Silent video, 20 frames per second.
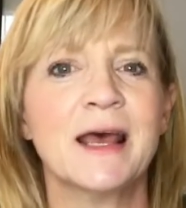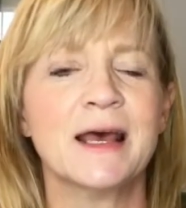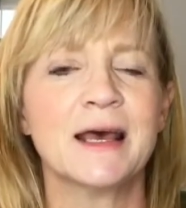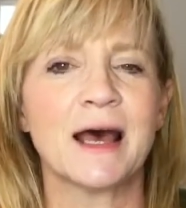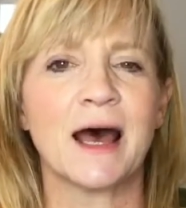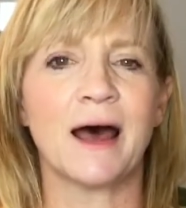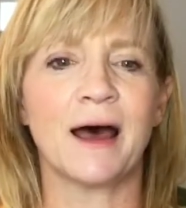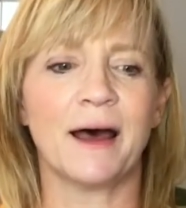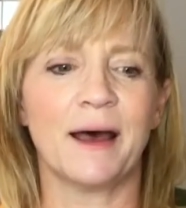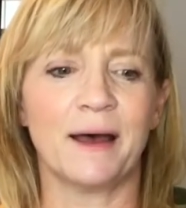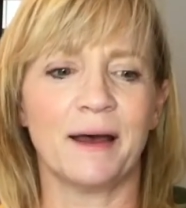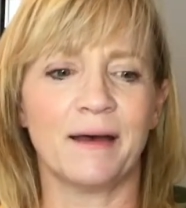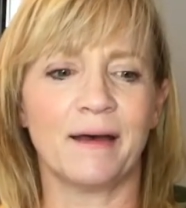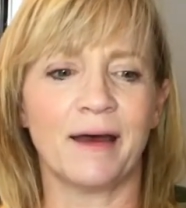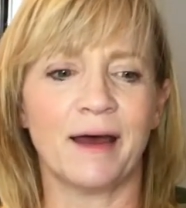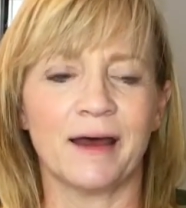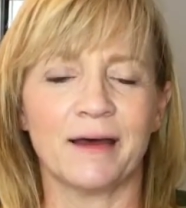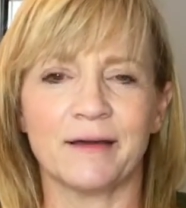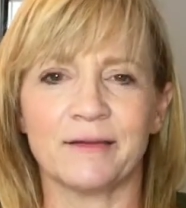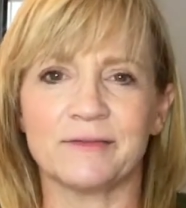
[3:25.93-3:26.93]

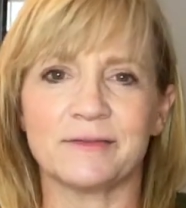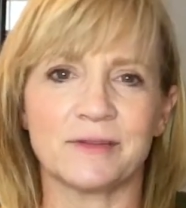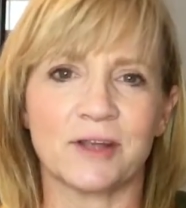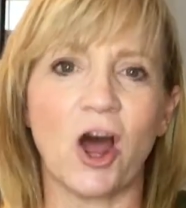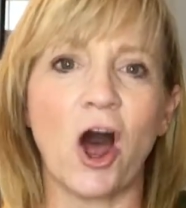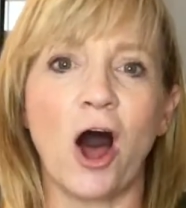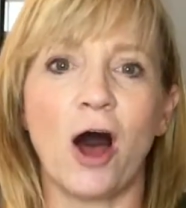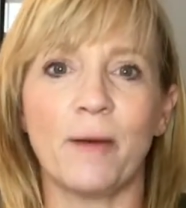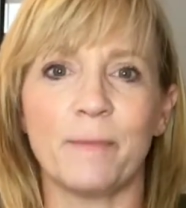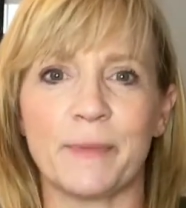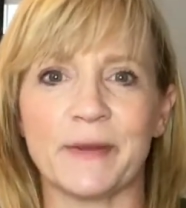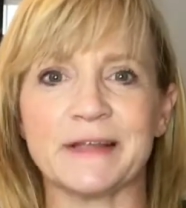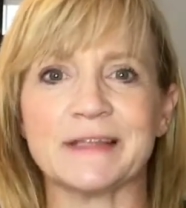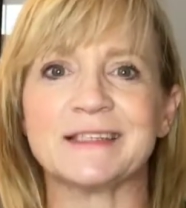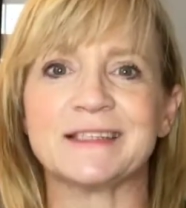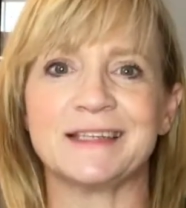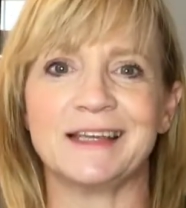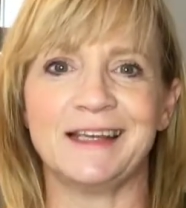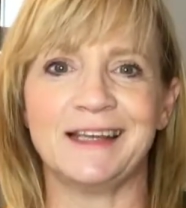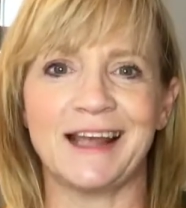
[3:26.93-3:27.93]
a comp and
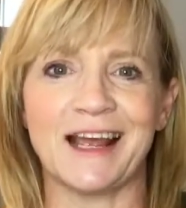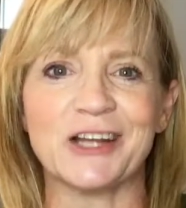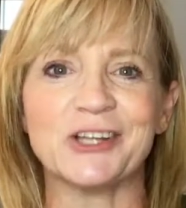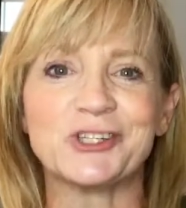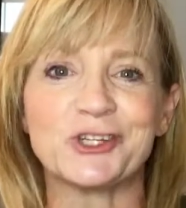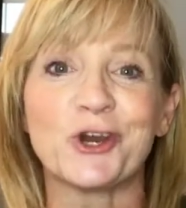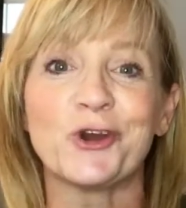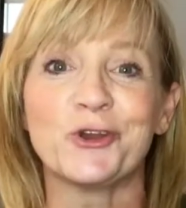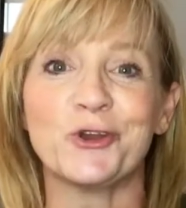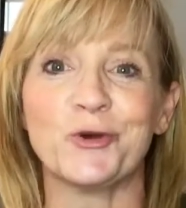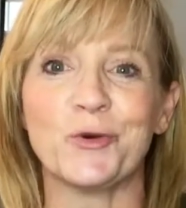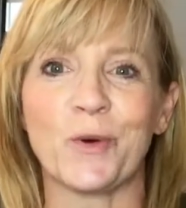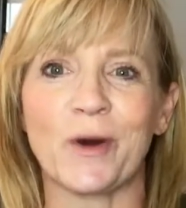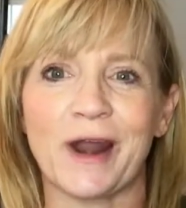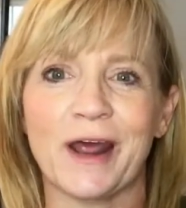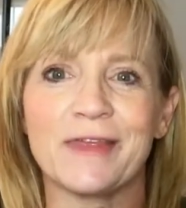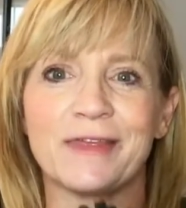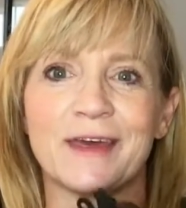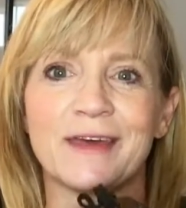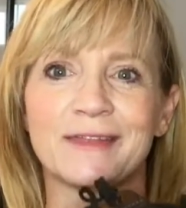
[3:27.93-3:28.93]
see and show you what
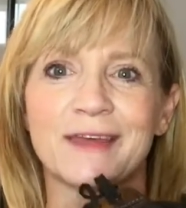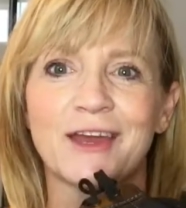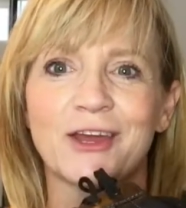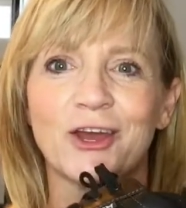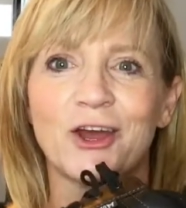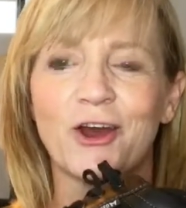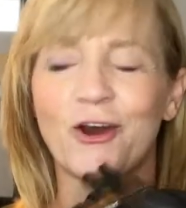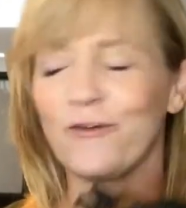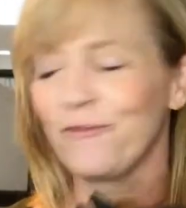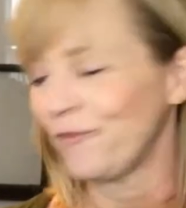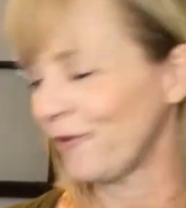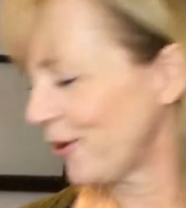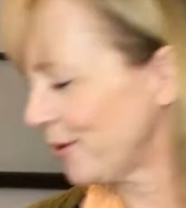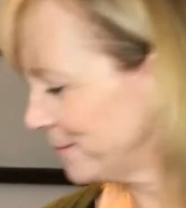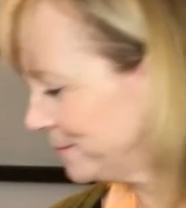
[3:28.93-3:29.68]
I think they could go for.